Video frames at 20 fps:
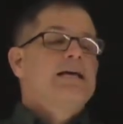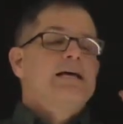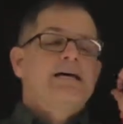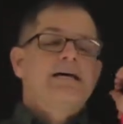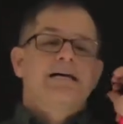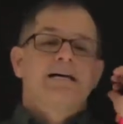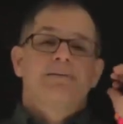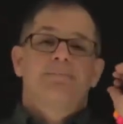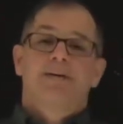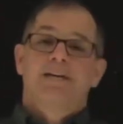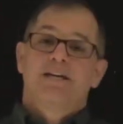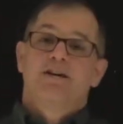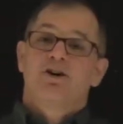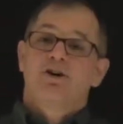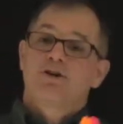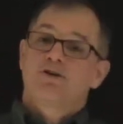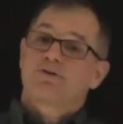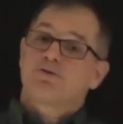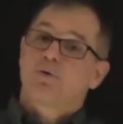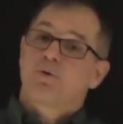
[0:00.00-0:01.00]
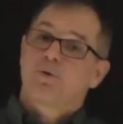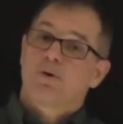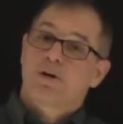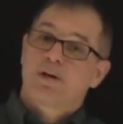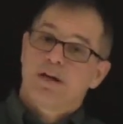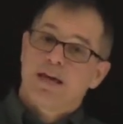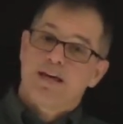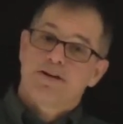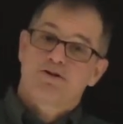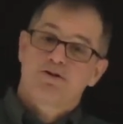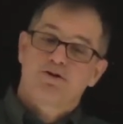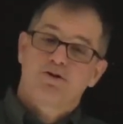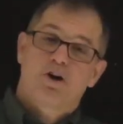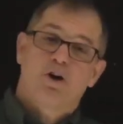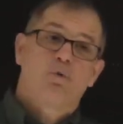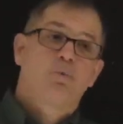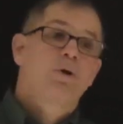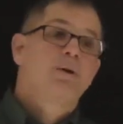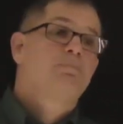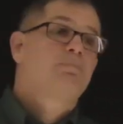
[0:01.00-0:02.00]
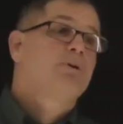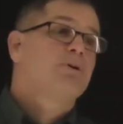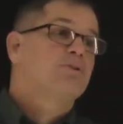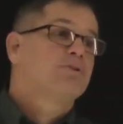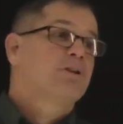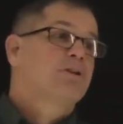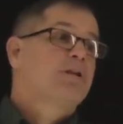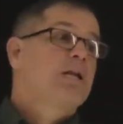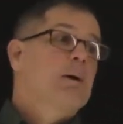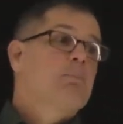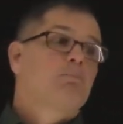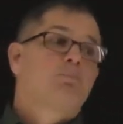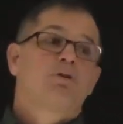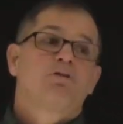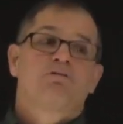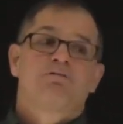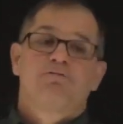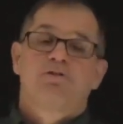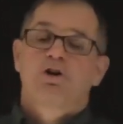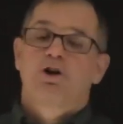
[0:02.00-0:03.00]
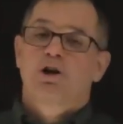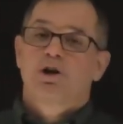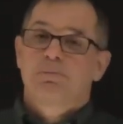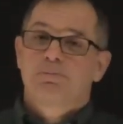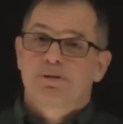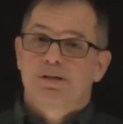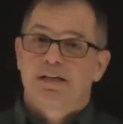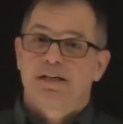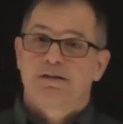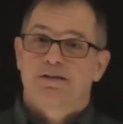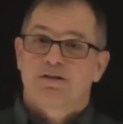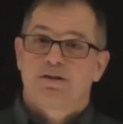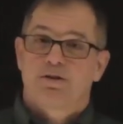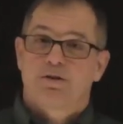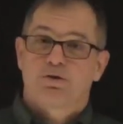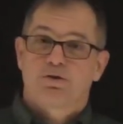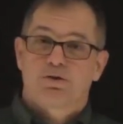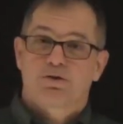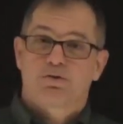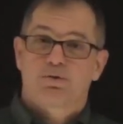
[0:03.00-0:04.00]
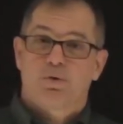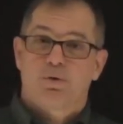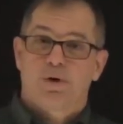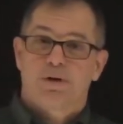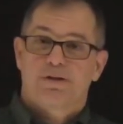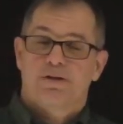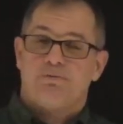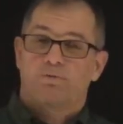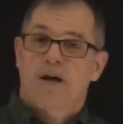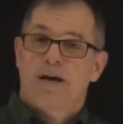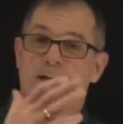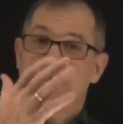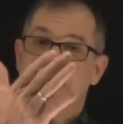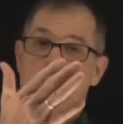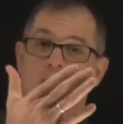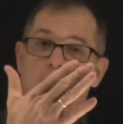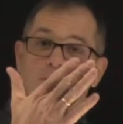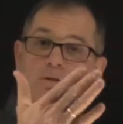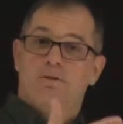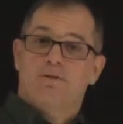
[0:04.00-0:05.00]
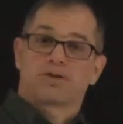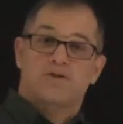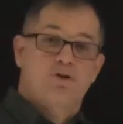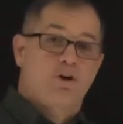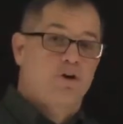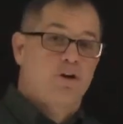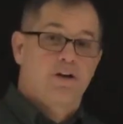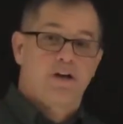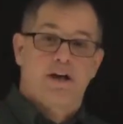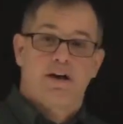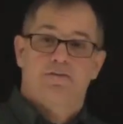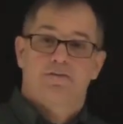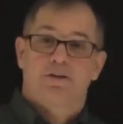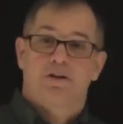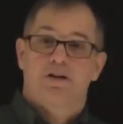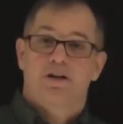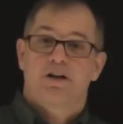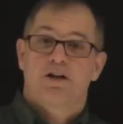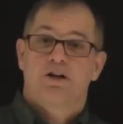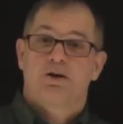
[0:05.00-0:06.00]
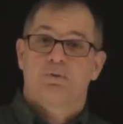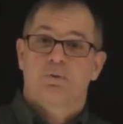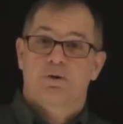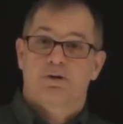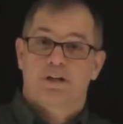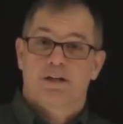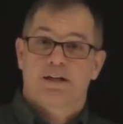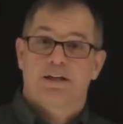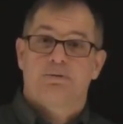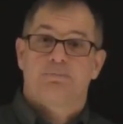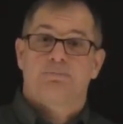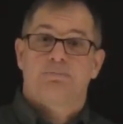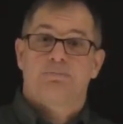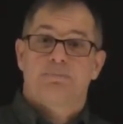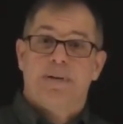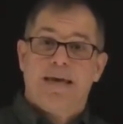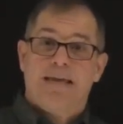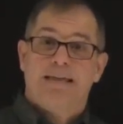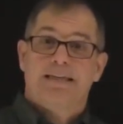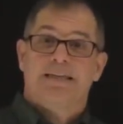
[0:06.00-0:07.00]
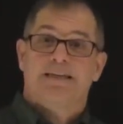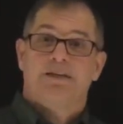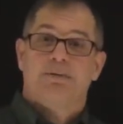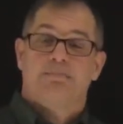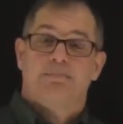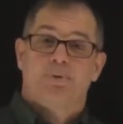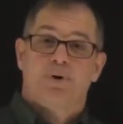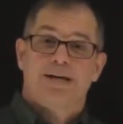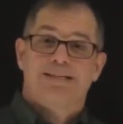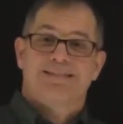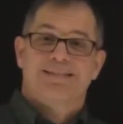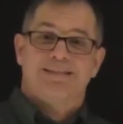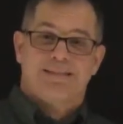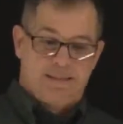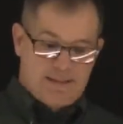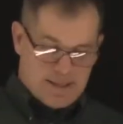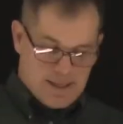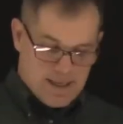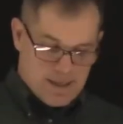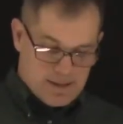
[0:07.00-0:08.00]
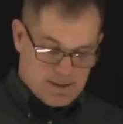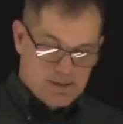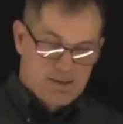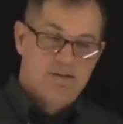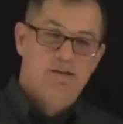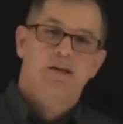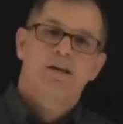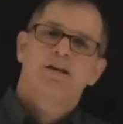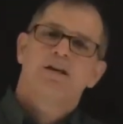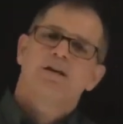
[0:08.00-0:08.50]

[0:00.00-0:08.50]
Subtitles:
In our story, as you know, we build a number of verbs into those stories. And right now, starting off the year, we're dealing mainly in the present tense.